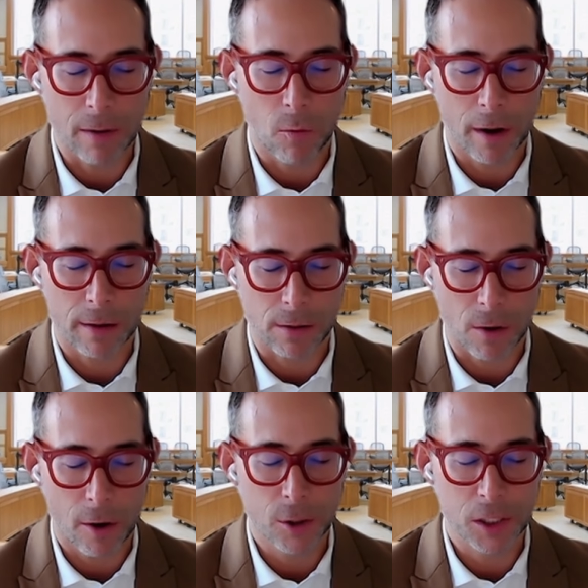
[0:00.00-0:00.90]
one of the
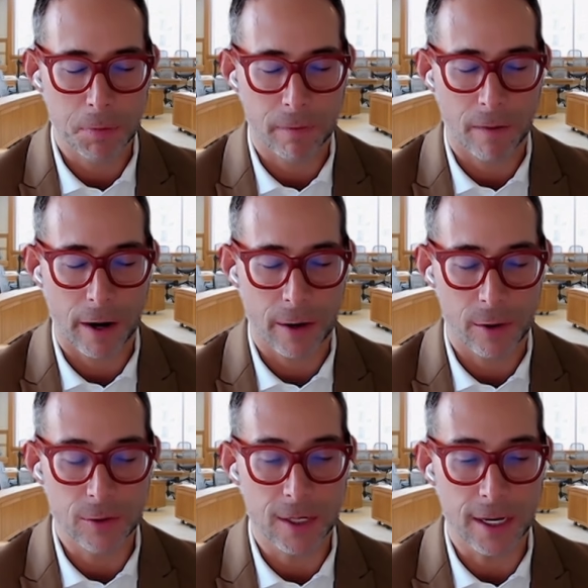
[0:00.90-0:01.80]
largest
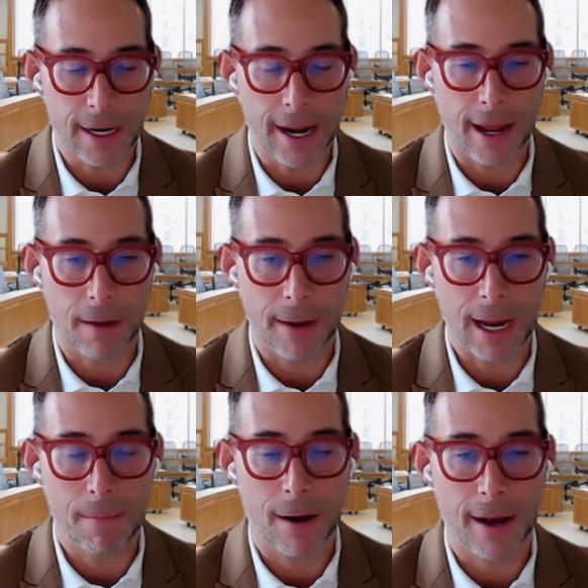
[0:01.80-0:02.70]
providers in
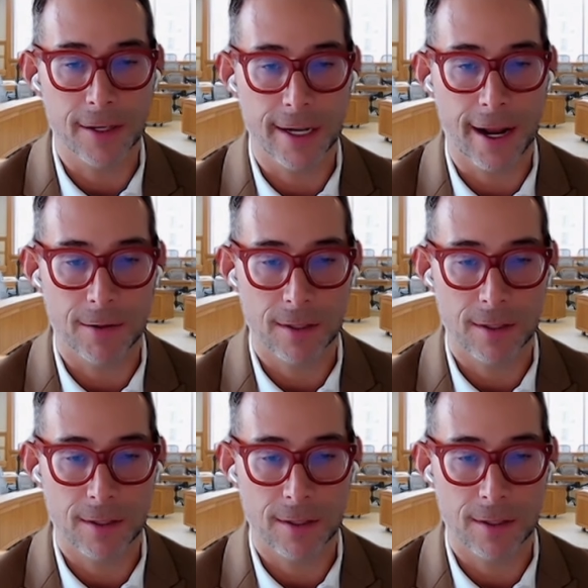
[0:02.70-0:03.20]
Alabama has announced